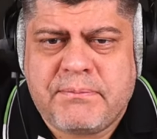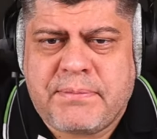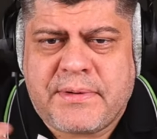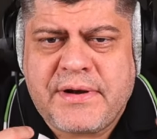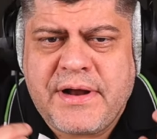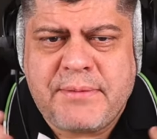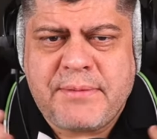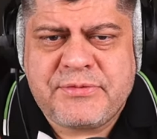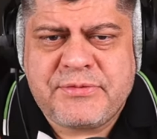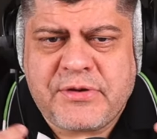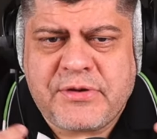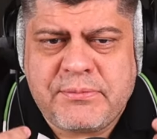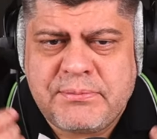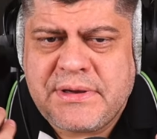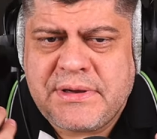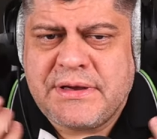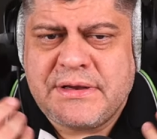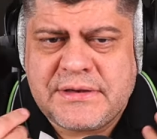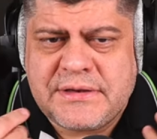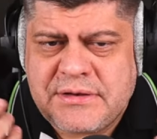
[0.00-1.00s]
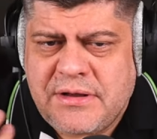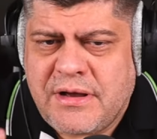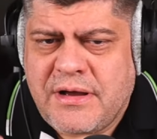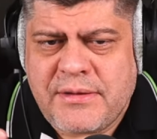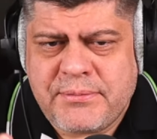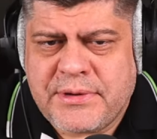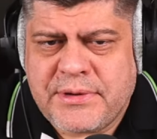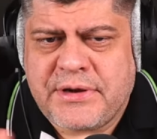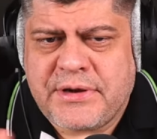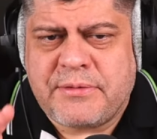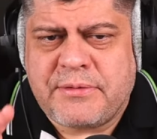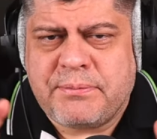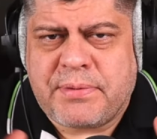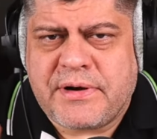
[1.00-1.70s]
Perhaps I'm being dumb here.